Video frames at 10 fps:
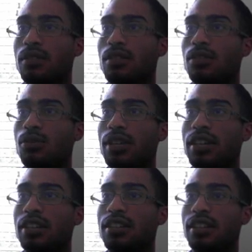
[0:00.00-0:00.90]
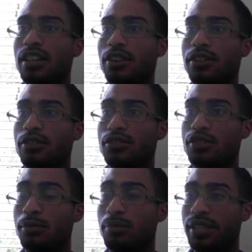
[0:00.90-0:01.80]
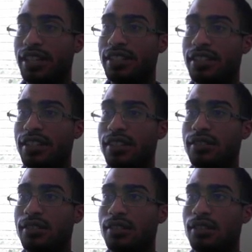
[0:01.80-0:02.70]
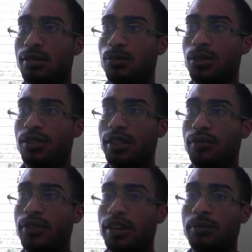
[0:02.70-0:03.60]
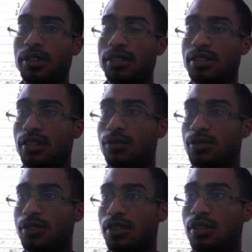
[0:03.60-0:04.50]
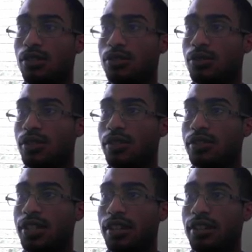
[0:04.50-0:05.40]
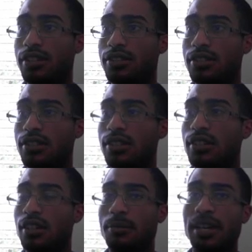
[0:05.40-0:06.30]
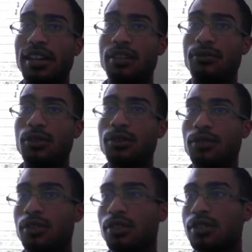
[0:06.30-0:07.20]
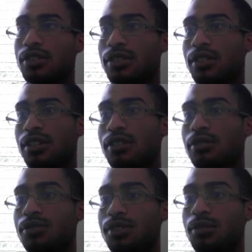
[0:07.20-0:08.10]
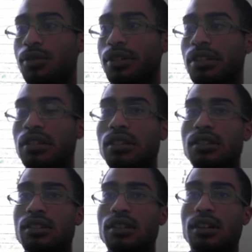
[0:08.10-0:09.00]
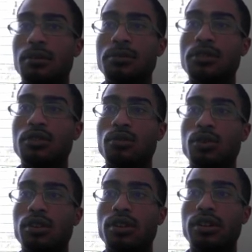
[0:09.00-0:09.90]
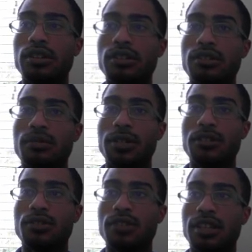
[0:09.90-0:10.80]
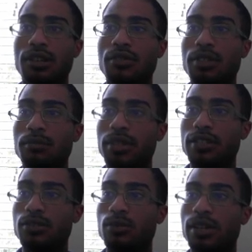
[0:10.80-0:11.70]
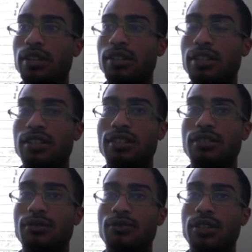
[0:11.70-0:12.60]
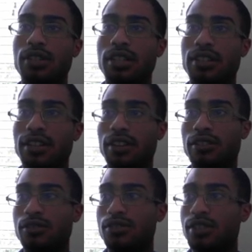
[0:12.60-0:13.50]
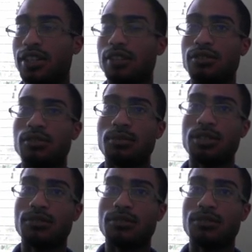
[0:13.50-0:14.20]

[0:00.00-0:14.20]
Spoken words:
getting the characters to blend in with the environment itself was also another challenge. I had a few different looks. Here you'll see one. I'm still going to work on it to make sure that everything blends well and it doesn't feel like the characters stick out too much